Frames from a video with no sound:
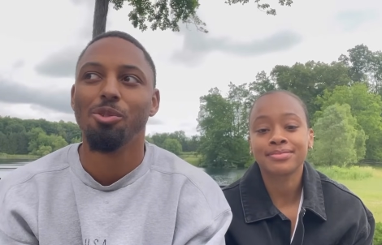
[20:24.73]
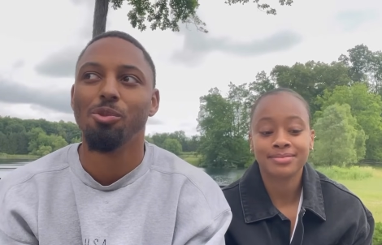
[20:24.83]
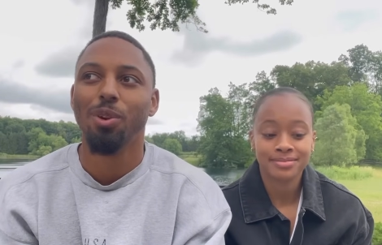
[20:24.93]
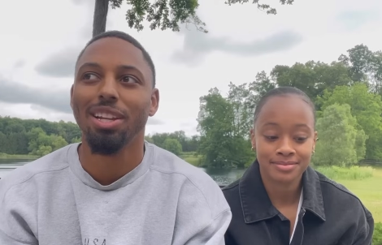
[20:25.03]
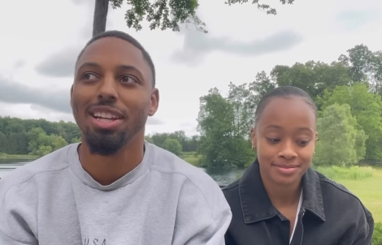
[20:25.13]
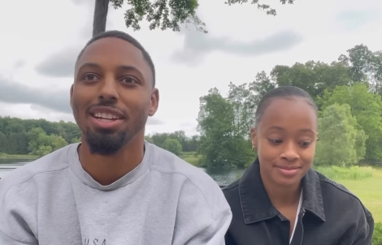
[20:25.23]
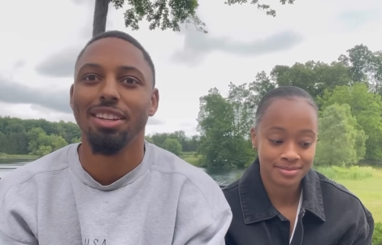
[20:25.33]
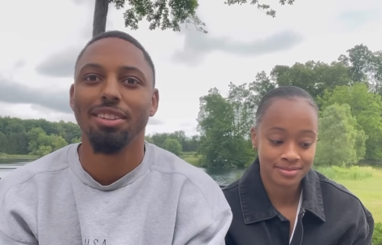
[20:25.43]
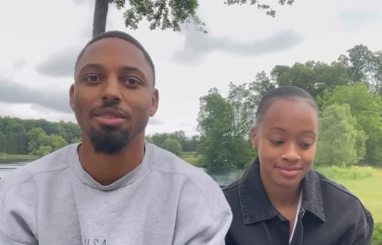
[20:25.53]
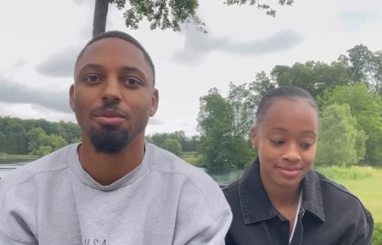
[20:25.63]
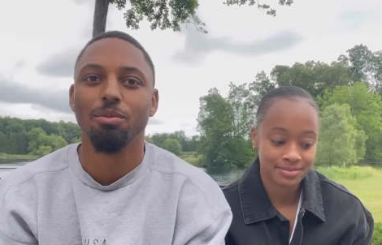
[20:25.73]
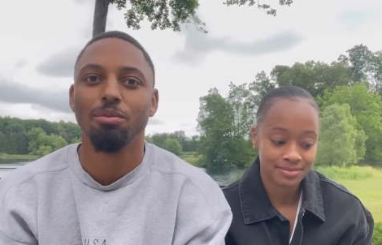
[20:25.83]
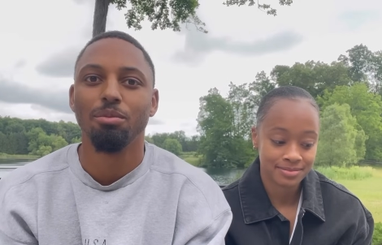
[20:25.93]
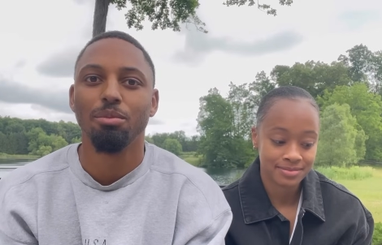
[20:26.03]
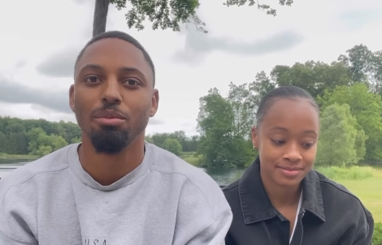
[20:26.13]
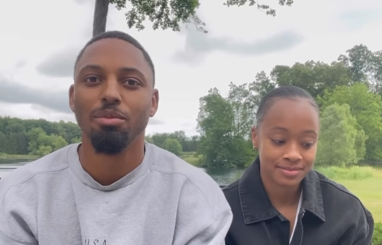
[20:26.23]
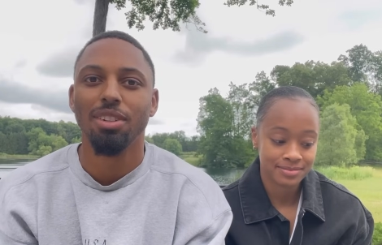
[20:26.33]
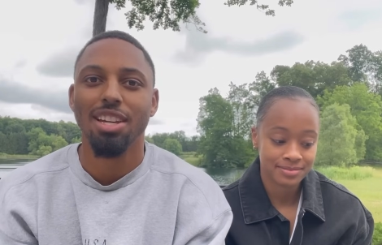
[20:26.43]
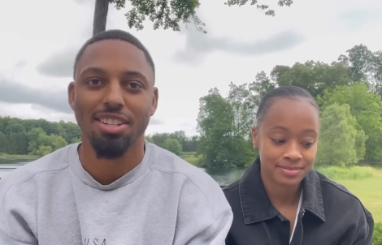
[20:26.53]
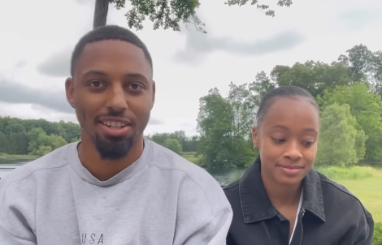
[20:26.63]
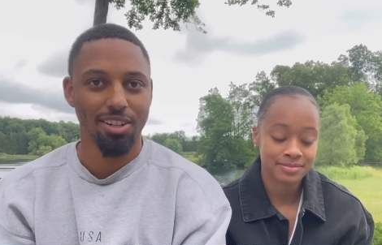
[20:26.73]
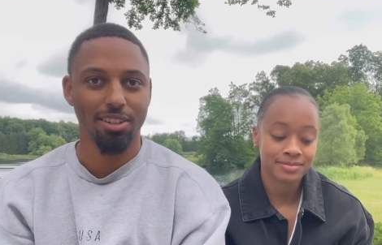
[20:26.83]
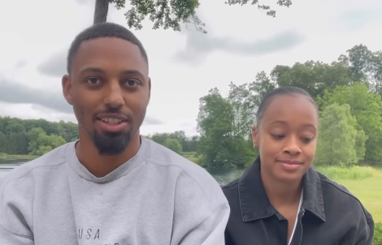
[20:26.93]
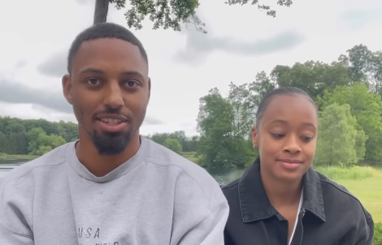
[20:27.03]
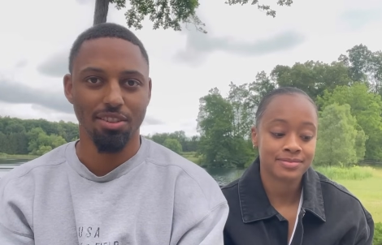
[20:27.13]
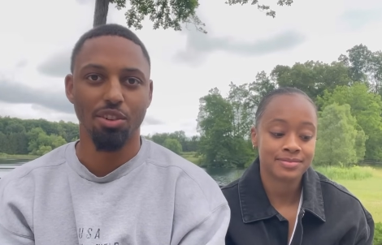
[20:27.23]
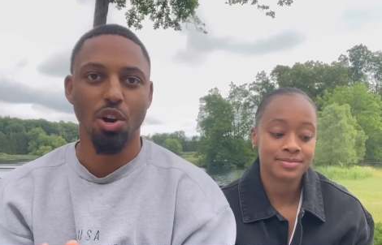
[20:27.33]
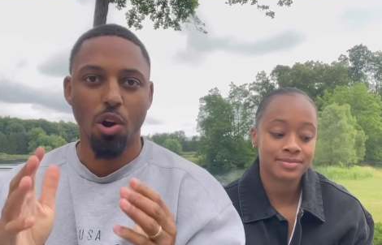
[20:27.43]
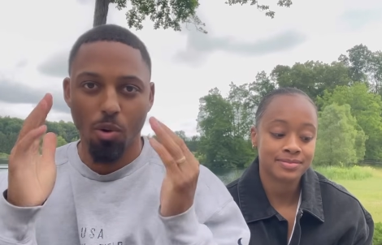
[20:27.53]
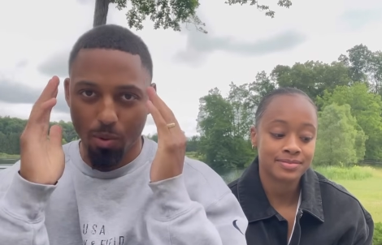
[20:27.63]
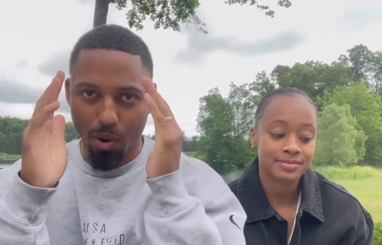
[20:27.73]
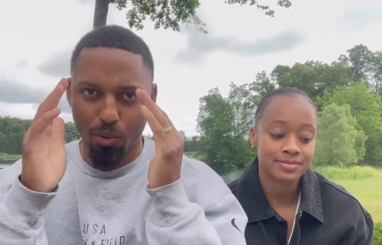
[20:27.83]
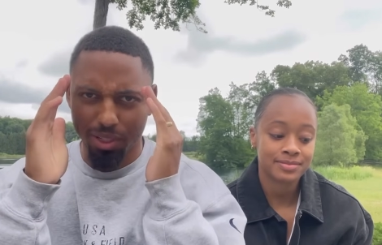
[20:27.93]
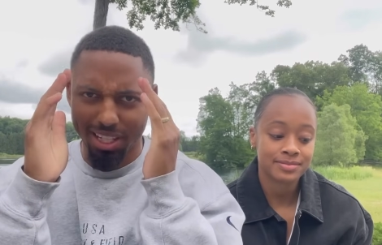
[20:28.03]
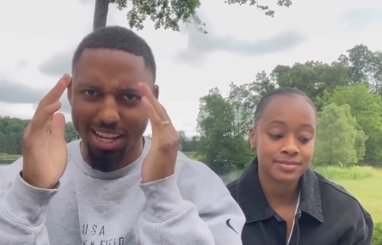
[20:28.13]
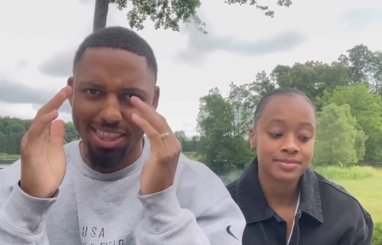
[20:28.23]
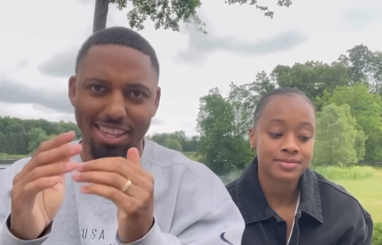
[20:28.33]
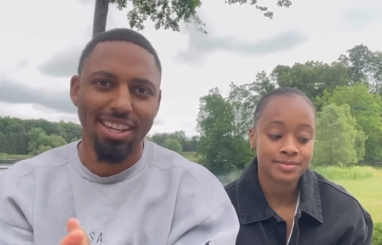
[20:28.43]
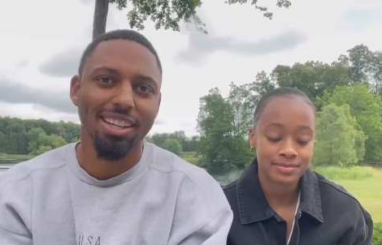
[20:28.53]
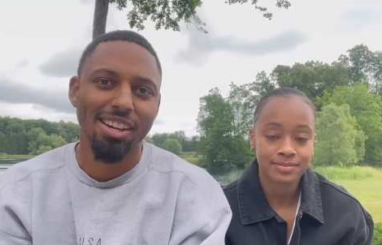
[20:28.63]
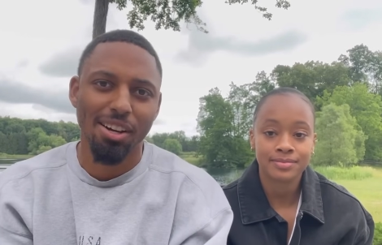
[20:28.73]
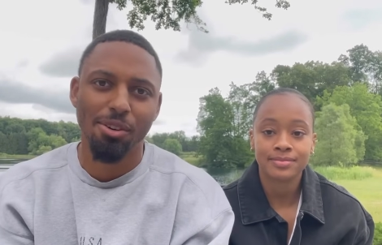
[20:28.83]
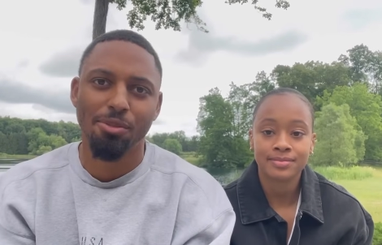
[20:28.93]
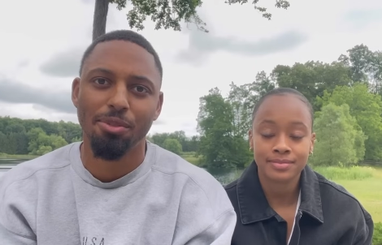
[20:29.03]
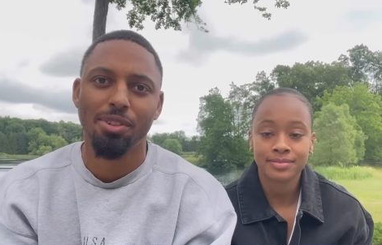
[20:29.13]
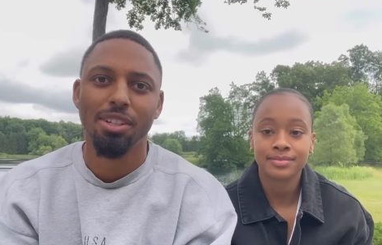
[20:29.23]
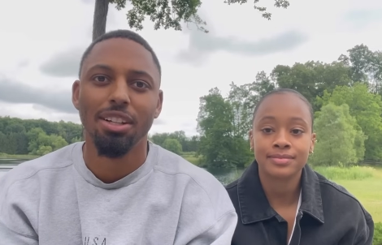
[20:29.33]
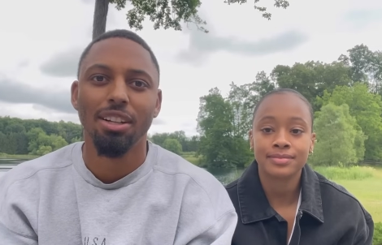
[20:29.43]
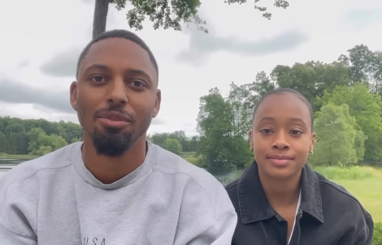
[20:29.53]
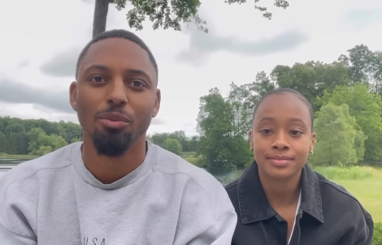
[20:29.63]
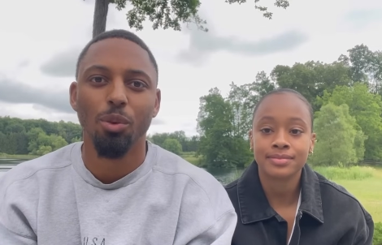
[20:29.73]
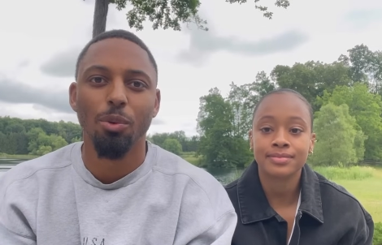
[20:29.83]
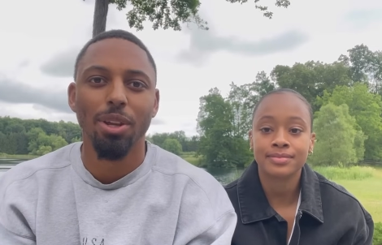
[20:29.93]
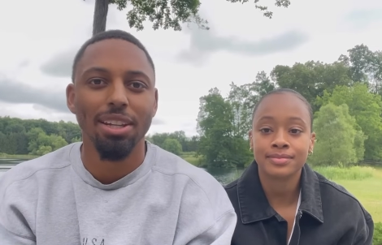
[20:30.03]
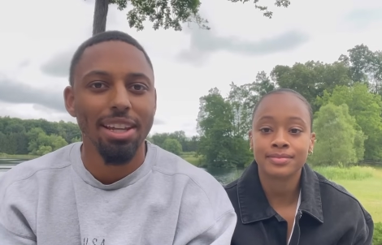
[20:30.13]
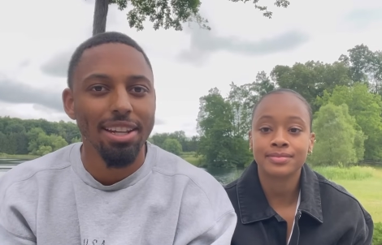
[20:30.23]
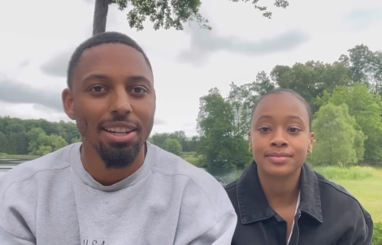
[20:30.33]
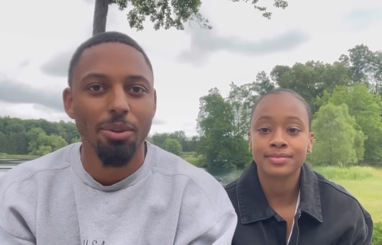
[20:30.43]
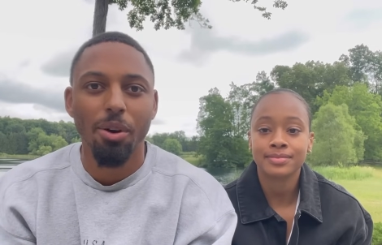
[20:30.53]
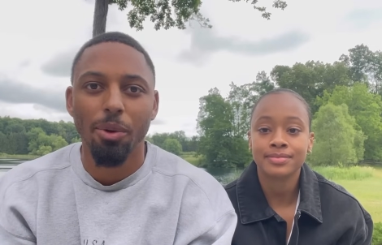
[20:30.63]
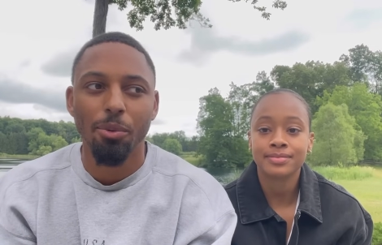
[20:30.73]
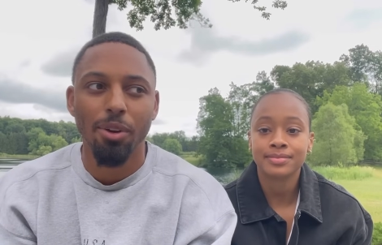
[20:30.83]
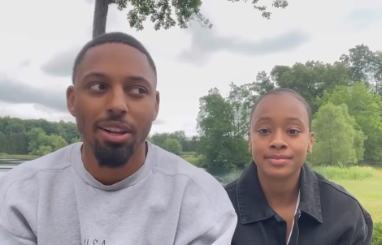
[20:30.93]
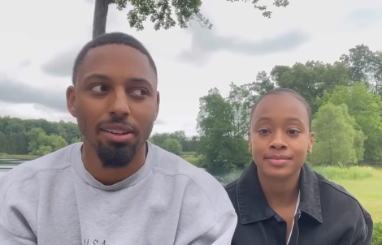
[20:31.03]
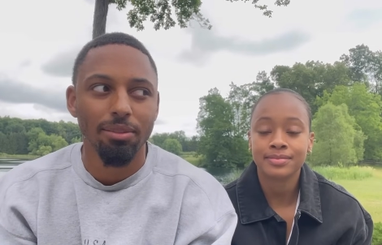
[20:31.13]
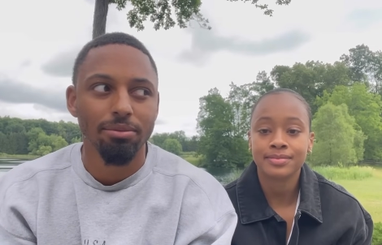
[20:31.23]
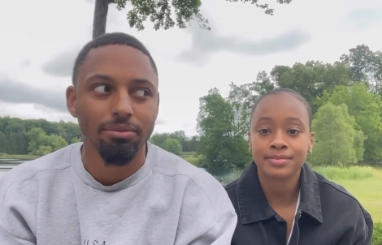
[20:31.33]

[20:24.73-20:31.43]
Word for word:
Speaker 1: we didn't necessarily know or weren't really like thinking of what we needed and what we wanted,